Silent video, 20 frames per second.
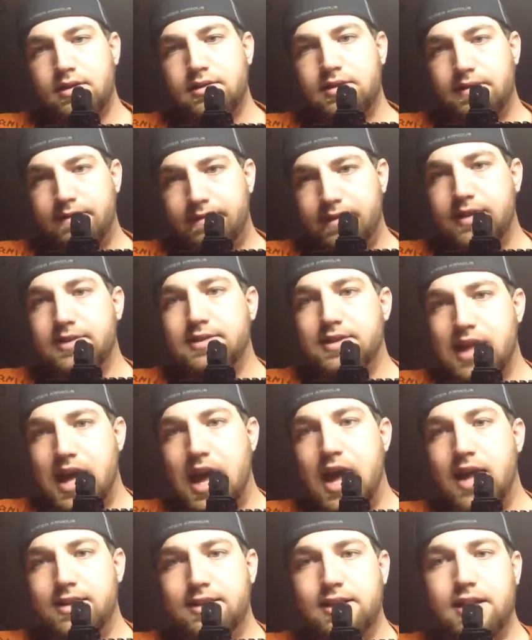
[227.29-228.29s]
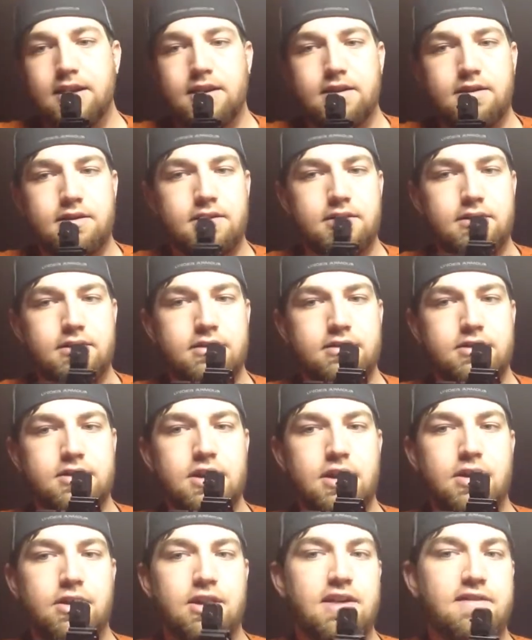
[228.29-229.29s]
to fix that.
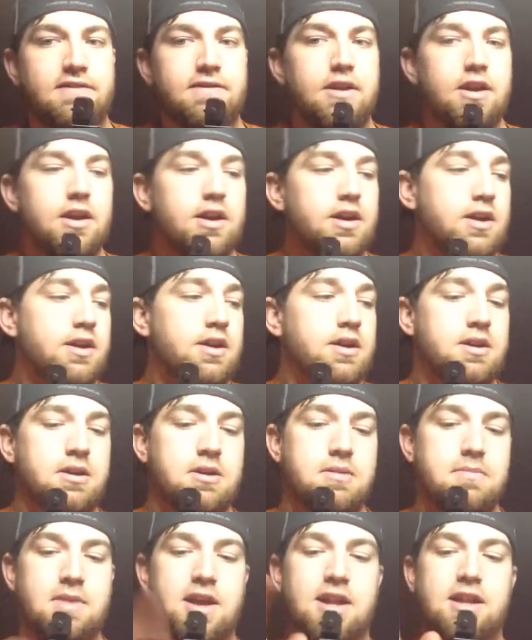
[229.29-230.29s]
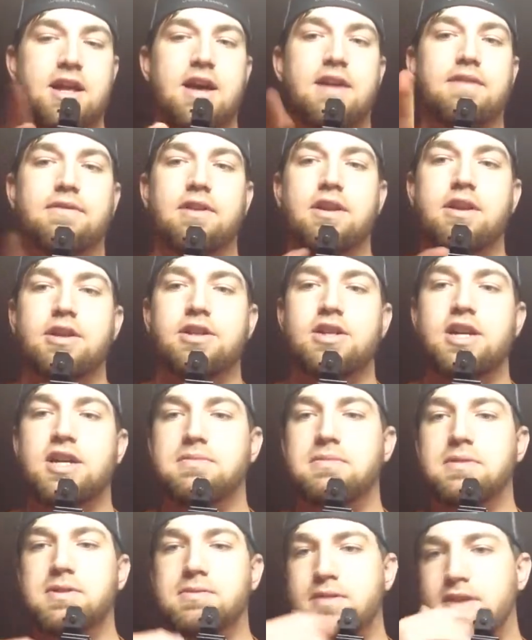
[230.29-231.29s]
So they've made a lot of good
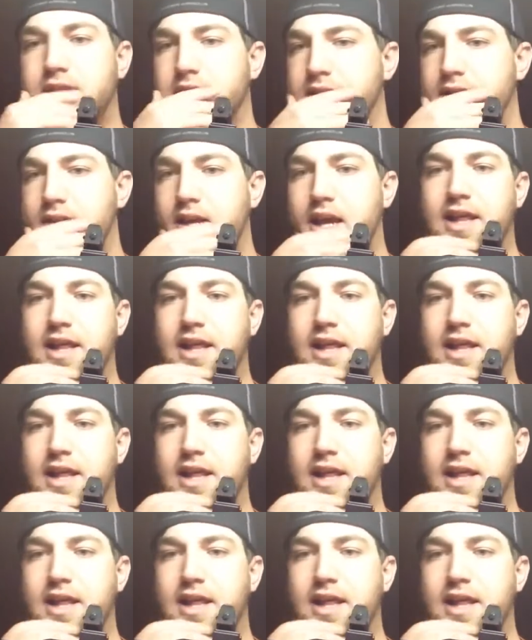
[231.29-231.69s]
adjustments with this.